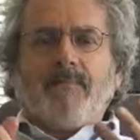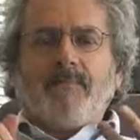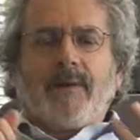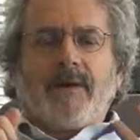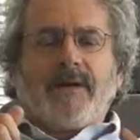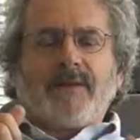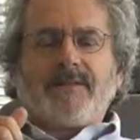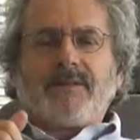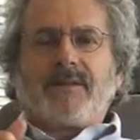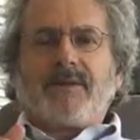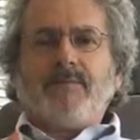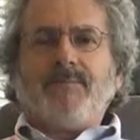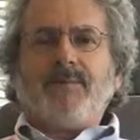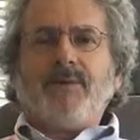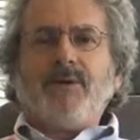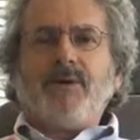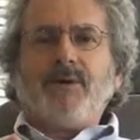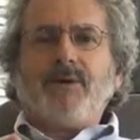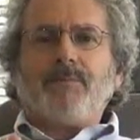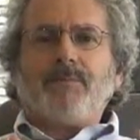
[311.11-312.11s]
but it's a
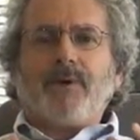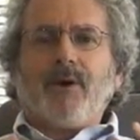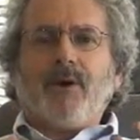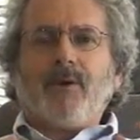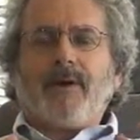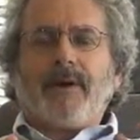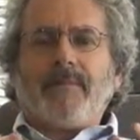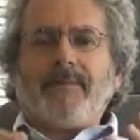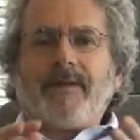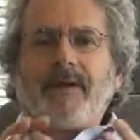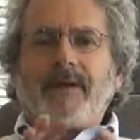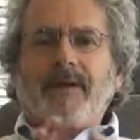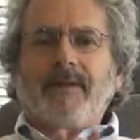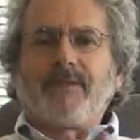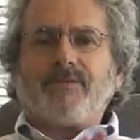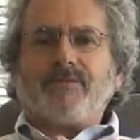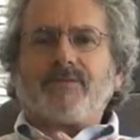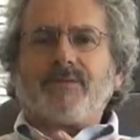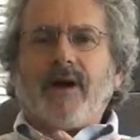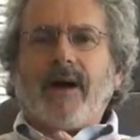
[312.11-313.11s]
computer program that
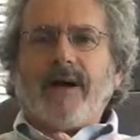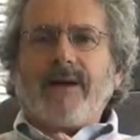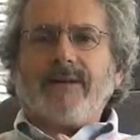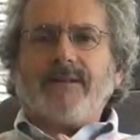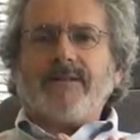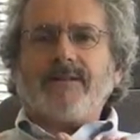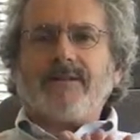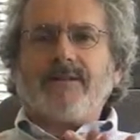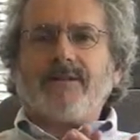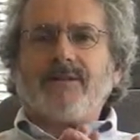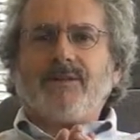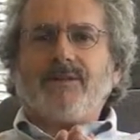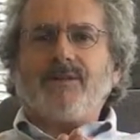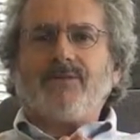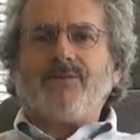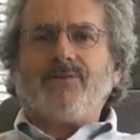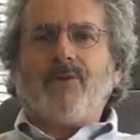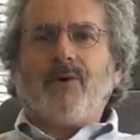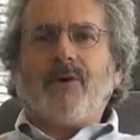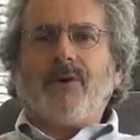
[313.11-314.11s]
gives rise to
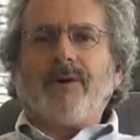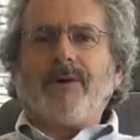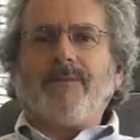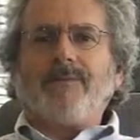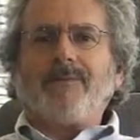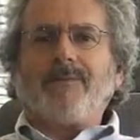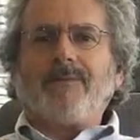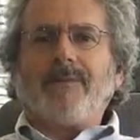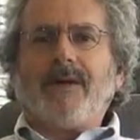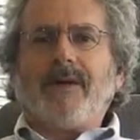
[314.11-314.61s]
form.